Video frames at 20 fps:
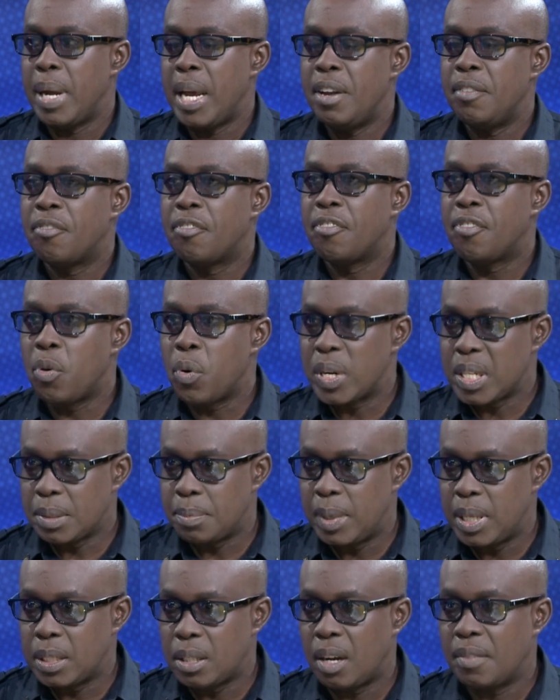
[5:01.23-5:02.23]

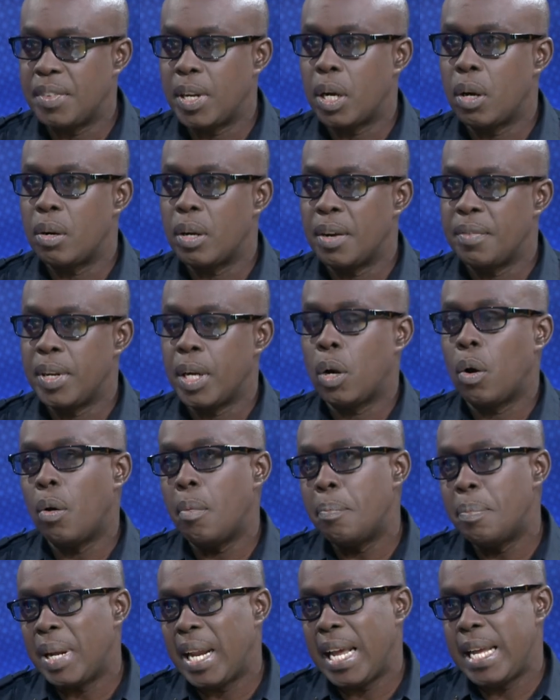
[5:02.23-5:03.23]
enforcement of the, of the
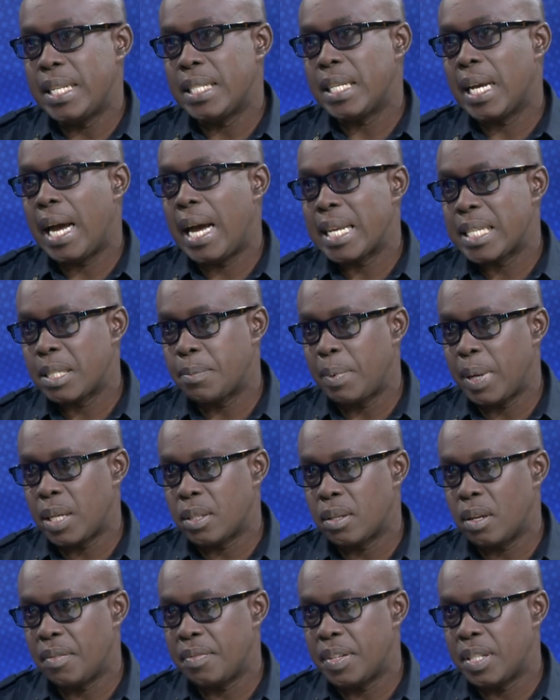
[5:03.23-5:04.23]
compliance
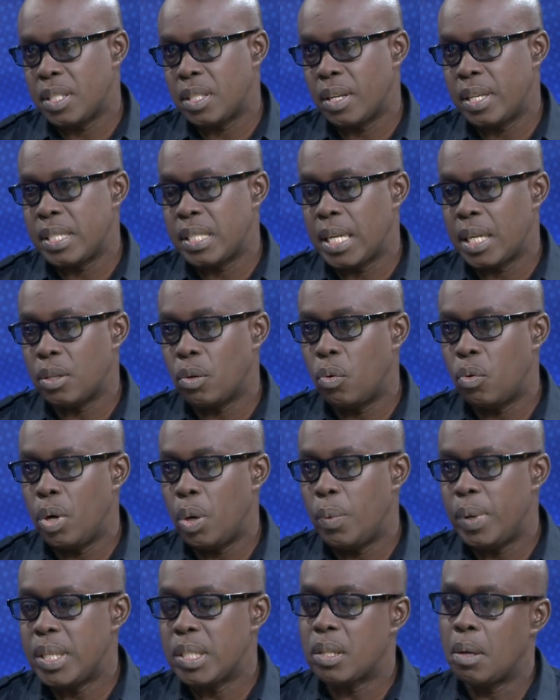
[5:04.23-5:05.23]
aspects of it. So it's not
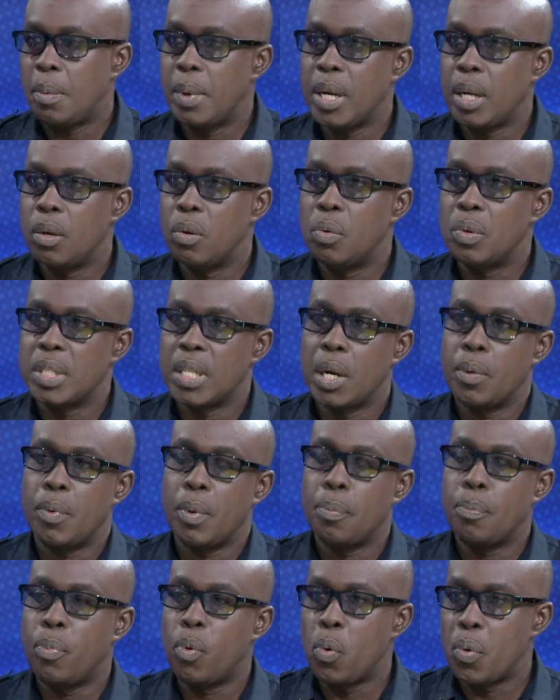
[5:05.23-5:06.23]
only when somebody goes and
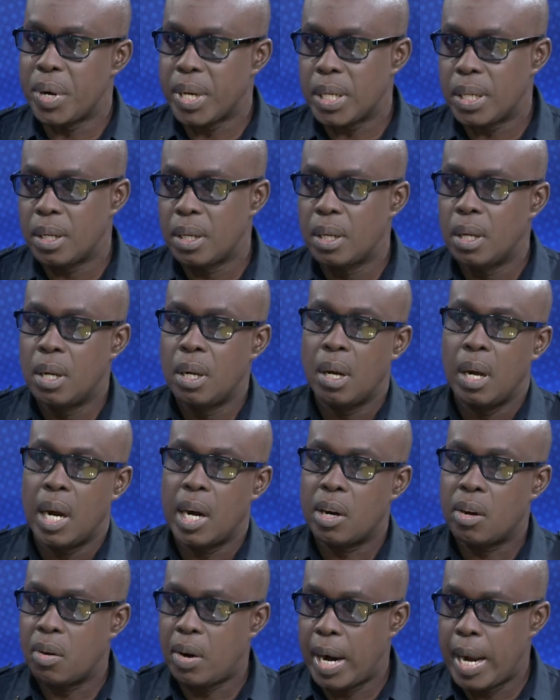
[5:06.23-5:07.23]
report
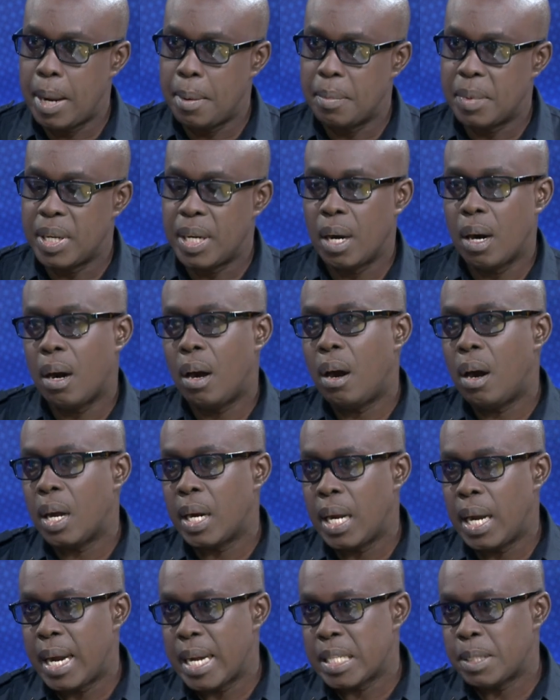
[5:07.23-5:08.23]
a crime. There are
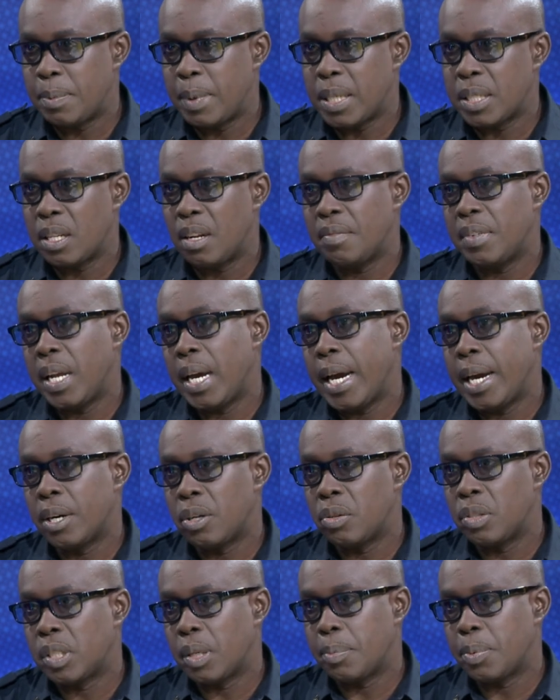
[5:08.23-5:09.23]
other aspects of the
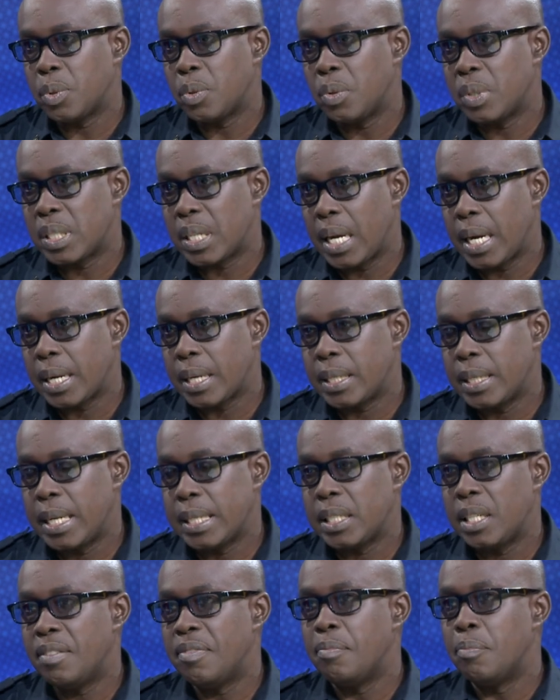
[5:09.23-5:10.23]
Agriculture Produce Act
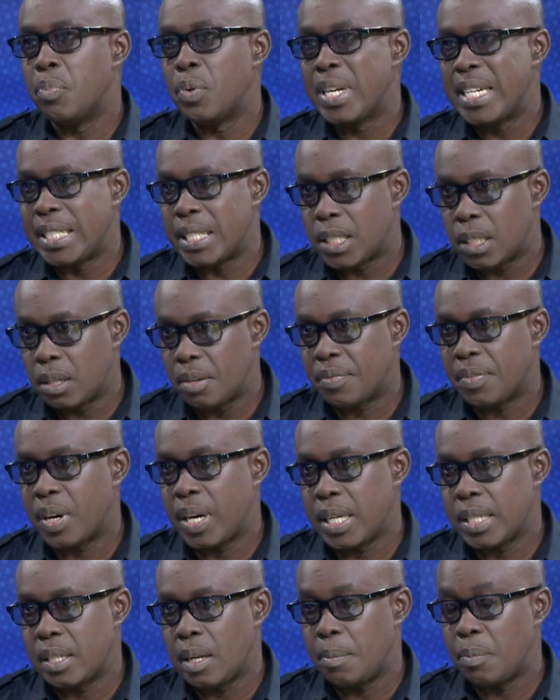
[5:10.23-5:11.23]
that if breached,
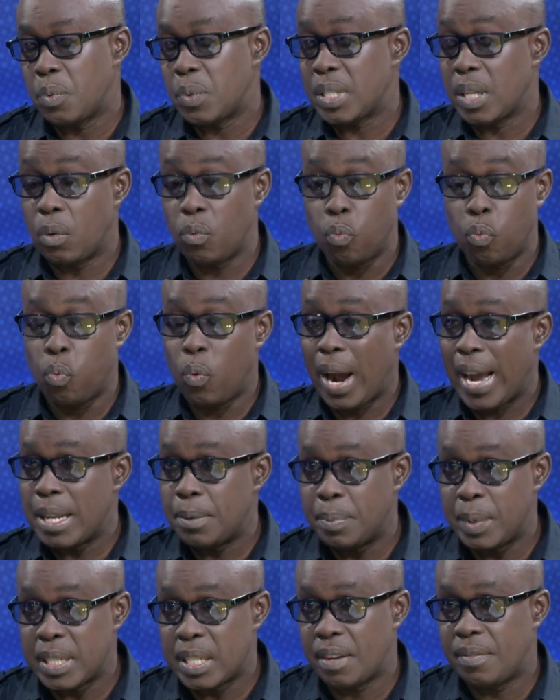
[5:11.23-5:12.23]
for example, is a
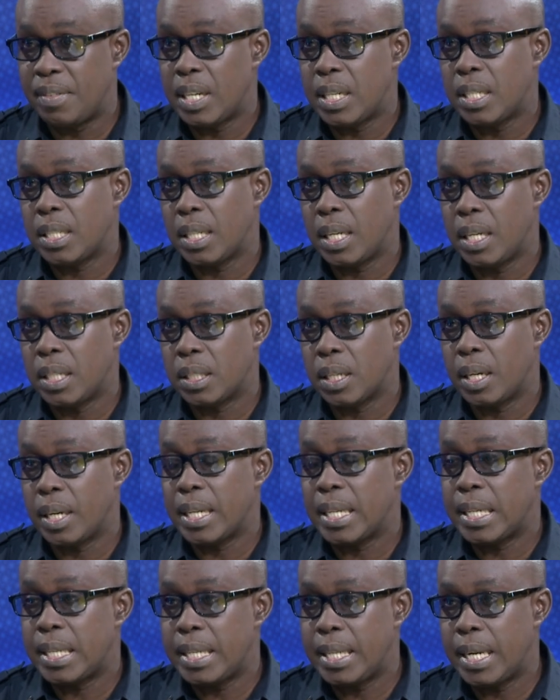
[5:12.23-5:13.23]
wide piece of legislation,
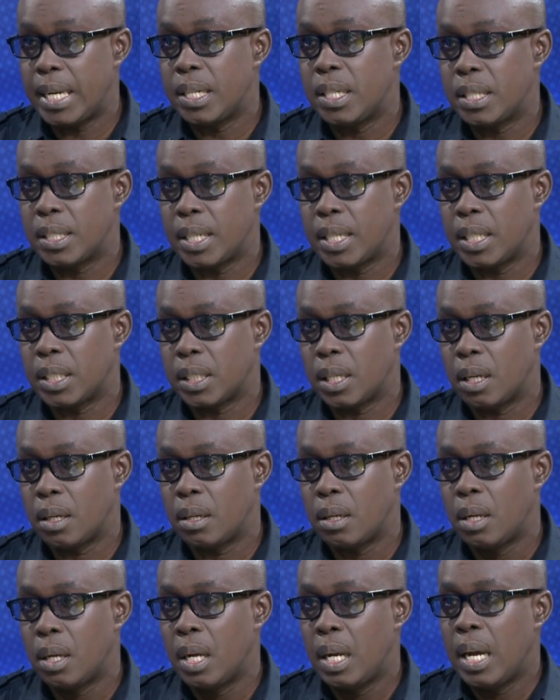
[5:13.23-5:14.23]
key legislation,
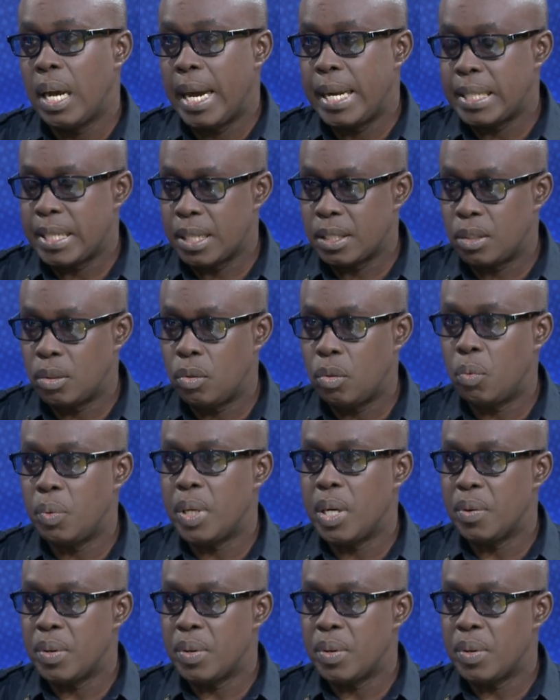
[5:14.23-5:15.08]
it has to do with the